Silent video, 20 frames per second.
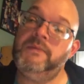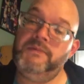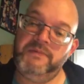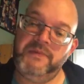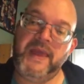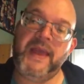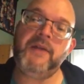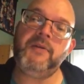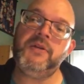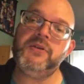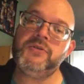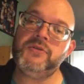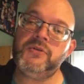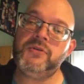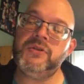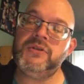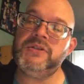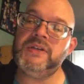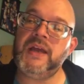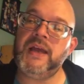That creature
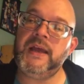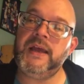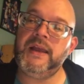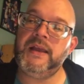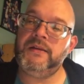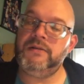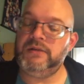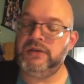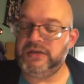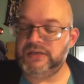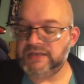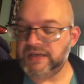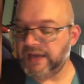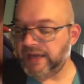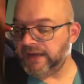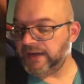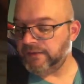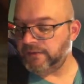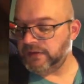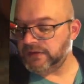could die, could
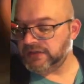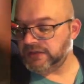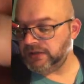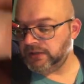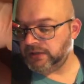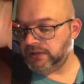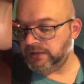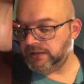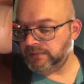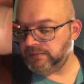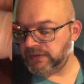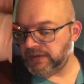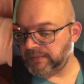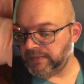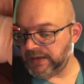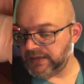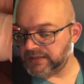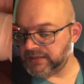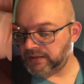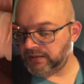attack every turn, and be
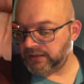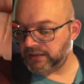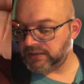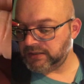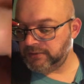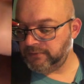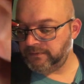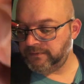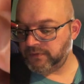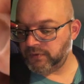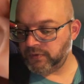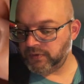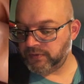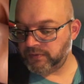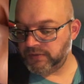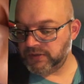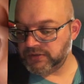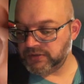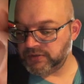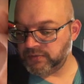basically a 2/4
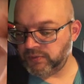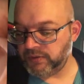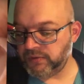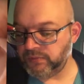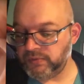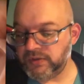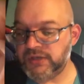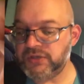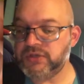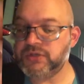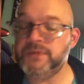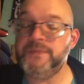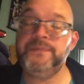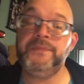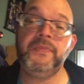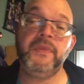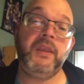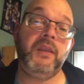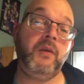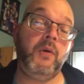creature with reach.
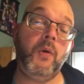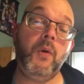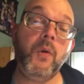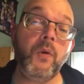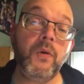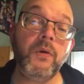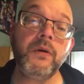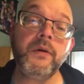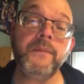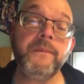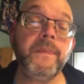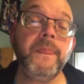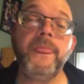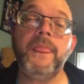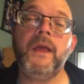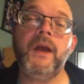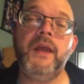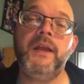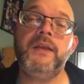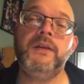Or
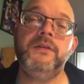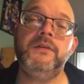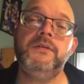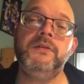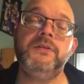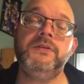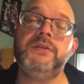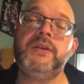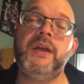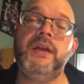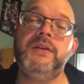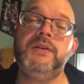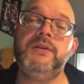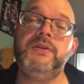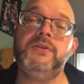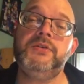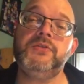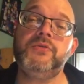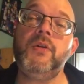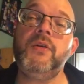I can decide to
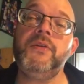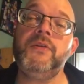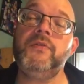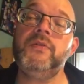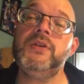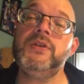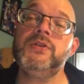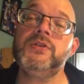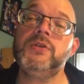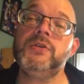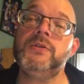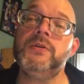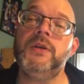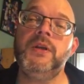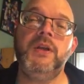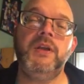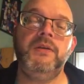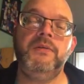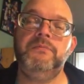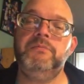destroy the creature,
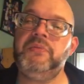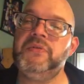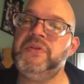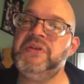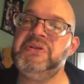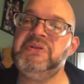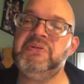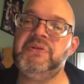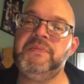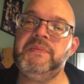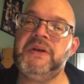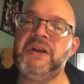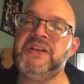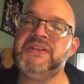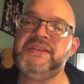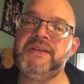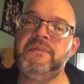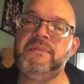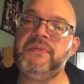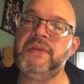put the equipment
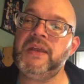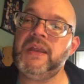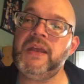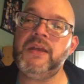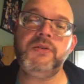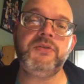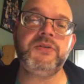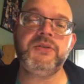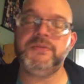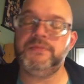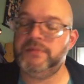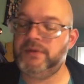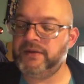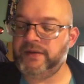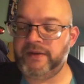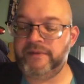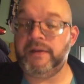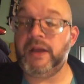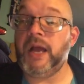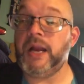on something else.
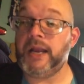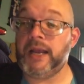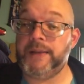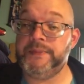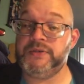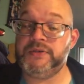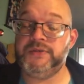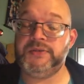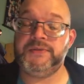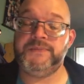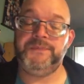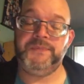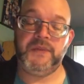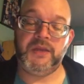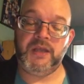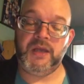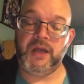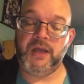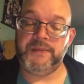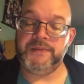I've got options.
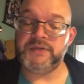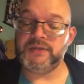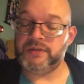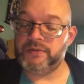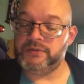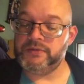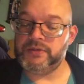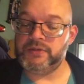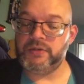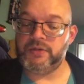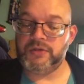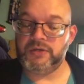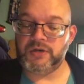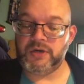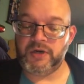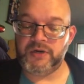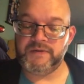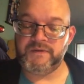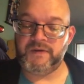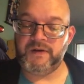So it's a good
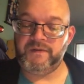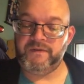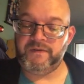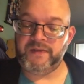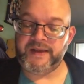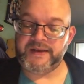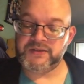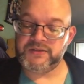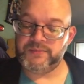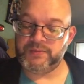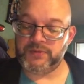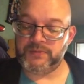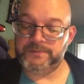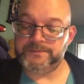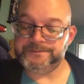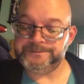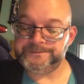card, very flexible.